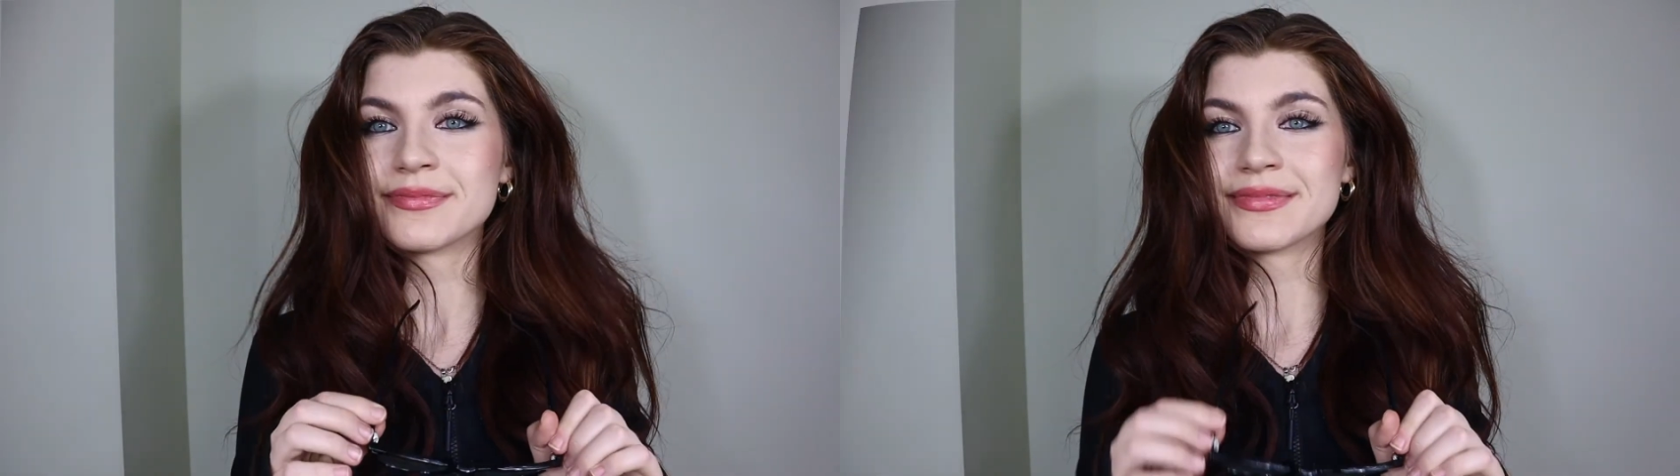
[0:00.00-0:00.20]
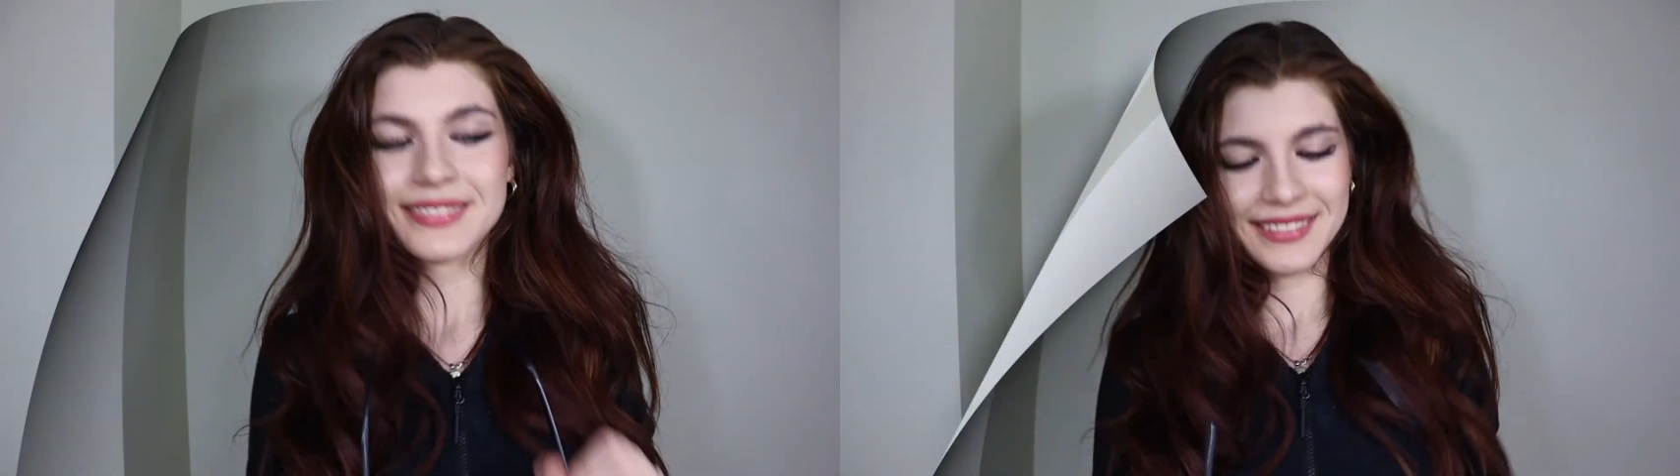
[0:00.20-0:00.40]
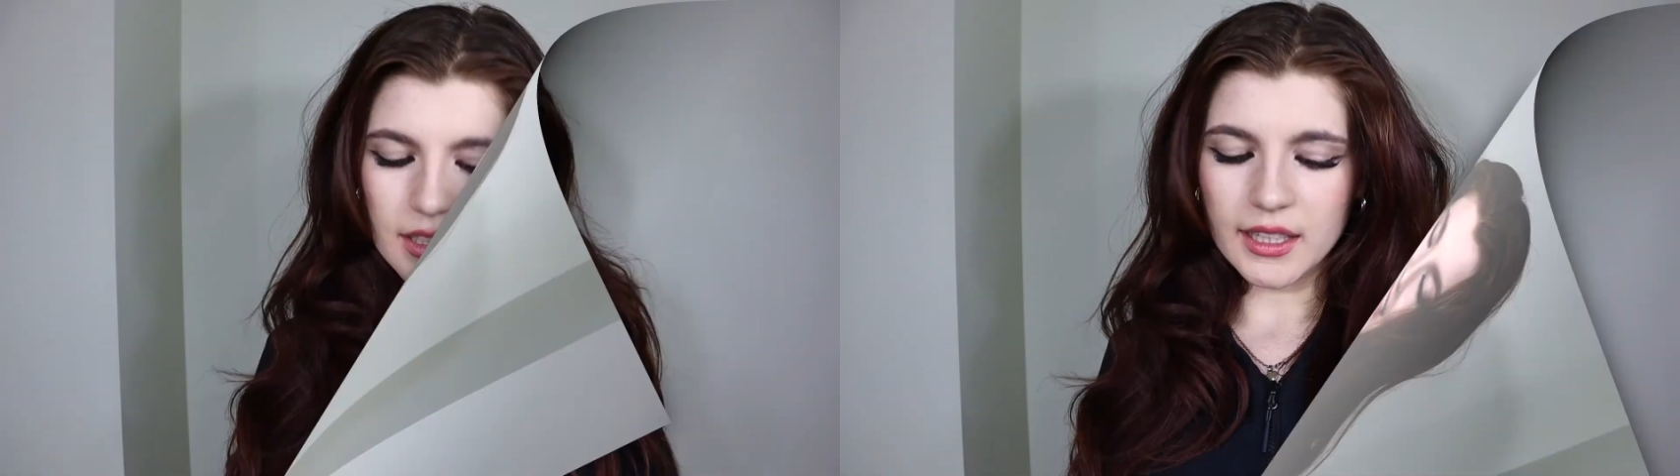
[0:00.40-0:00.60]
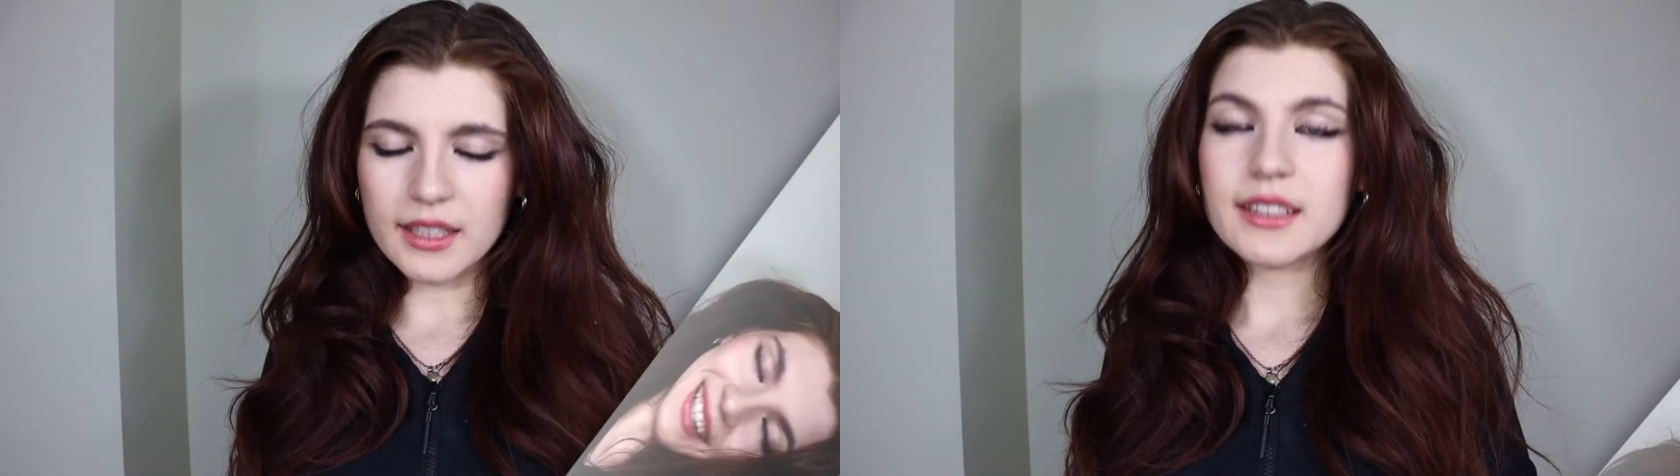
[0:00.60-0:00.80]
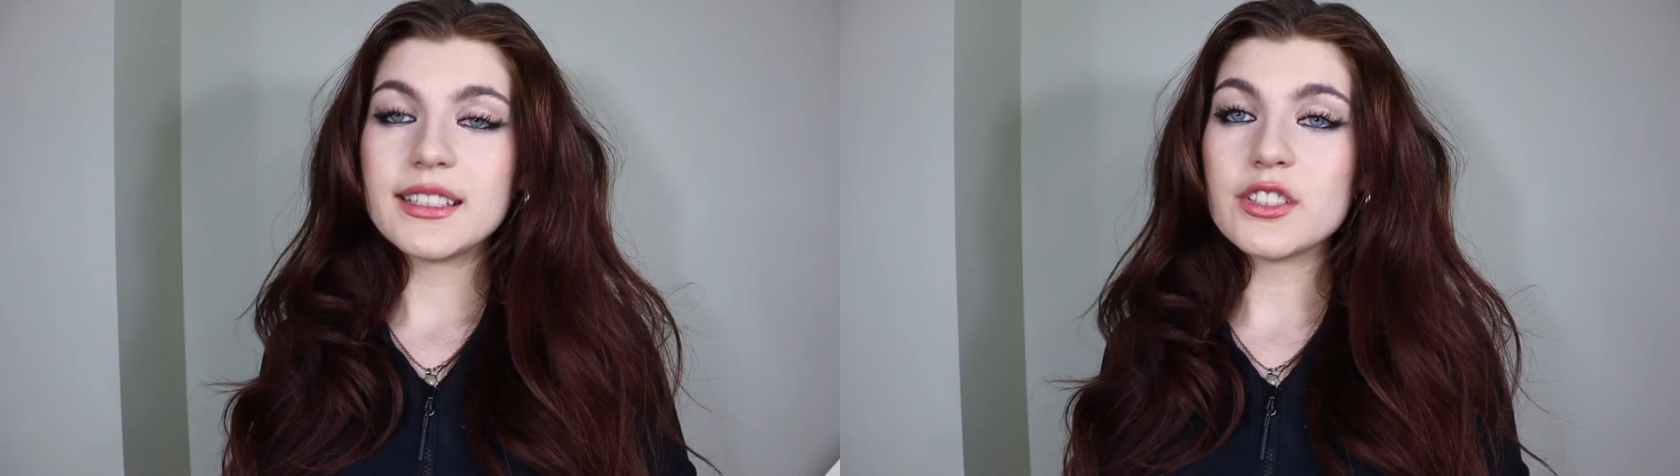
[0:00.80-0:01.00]
Like,
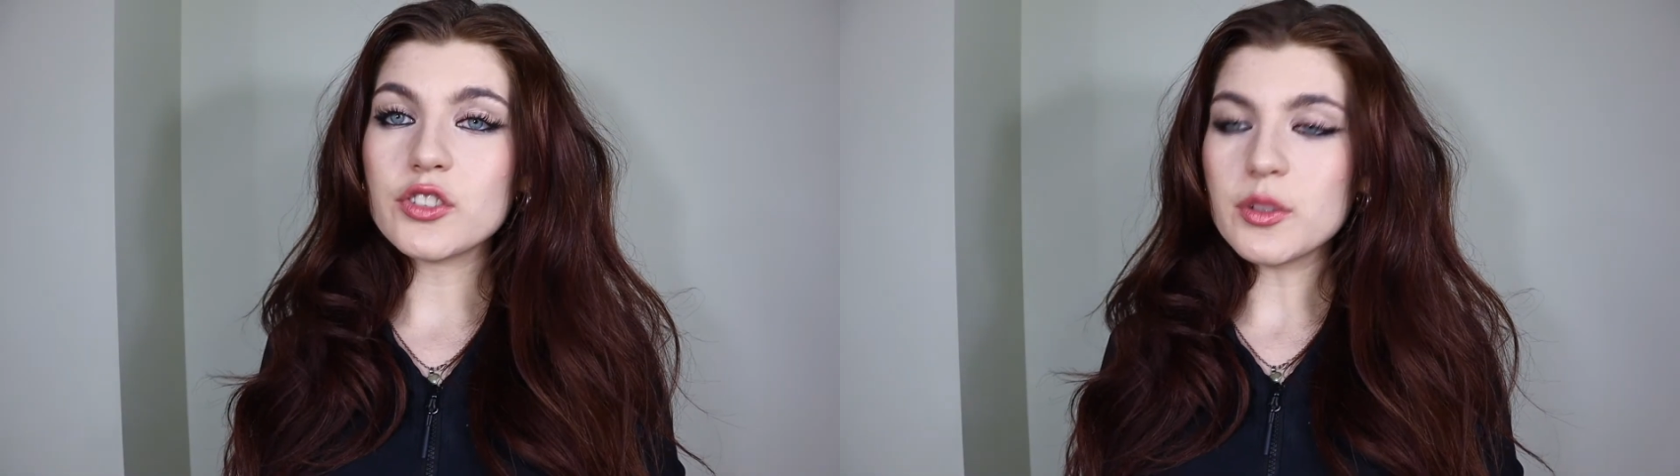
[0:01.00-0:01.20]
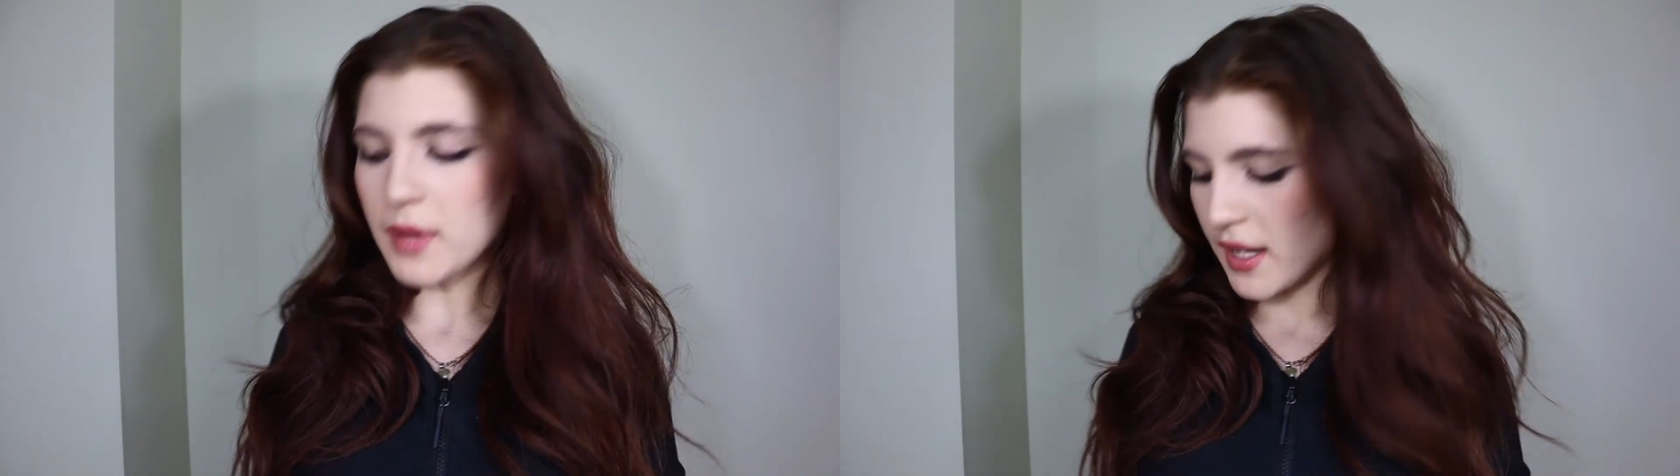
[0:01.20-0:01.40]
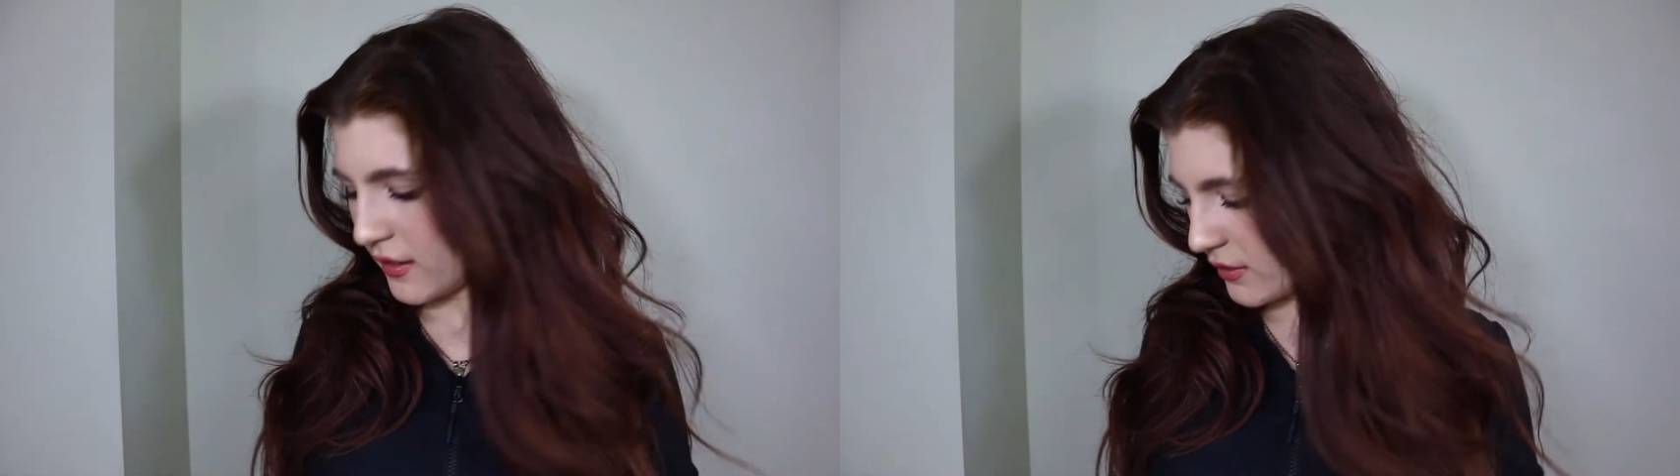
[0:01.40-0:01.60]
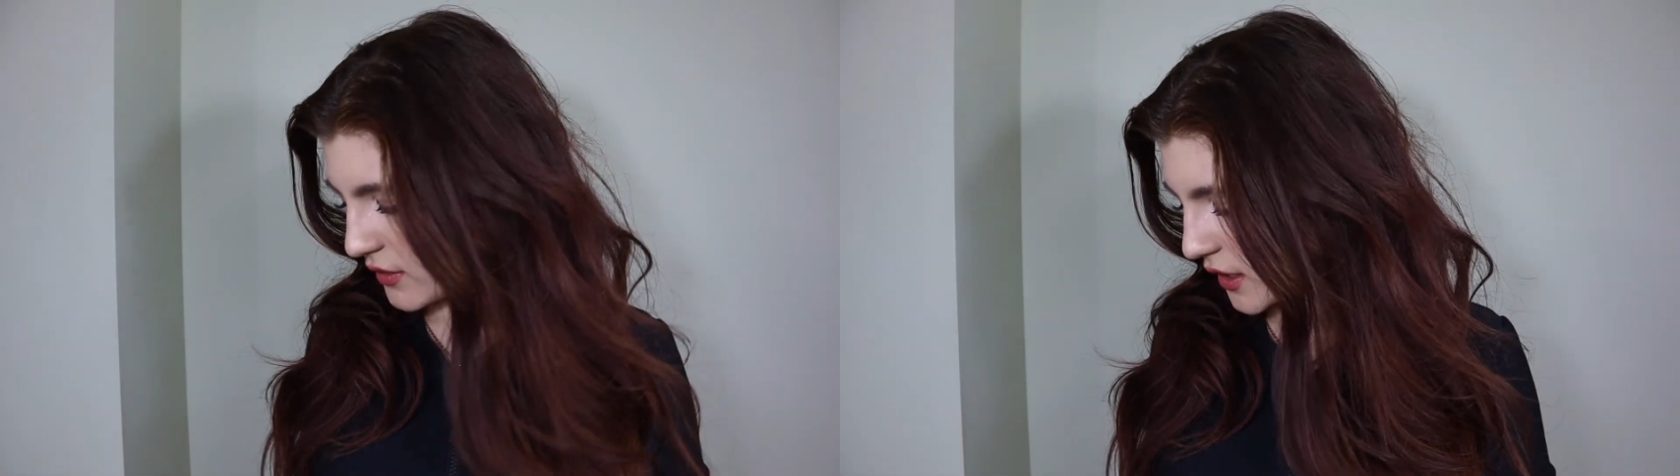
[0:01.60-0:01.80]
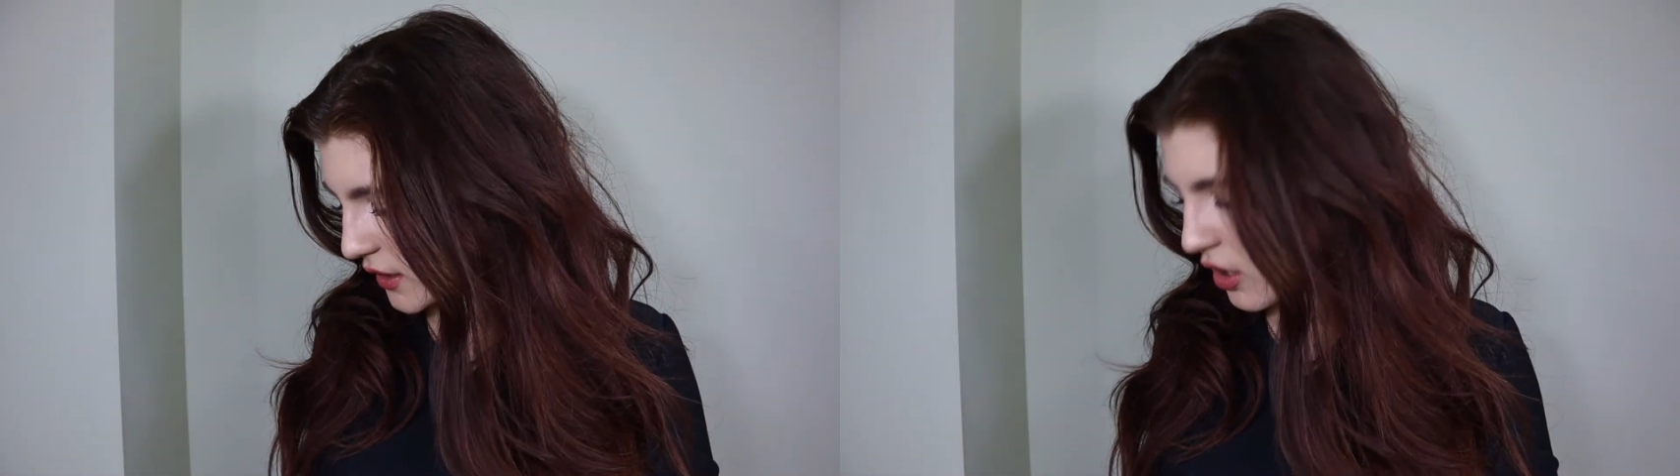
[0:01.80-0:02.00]
yeah. These are my, like,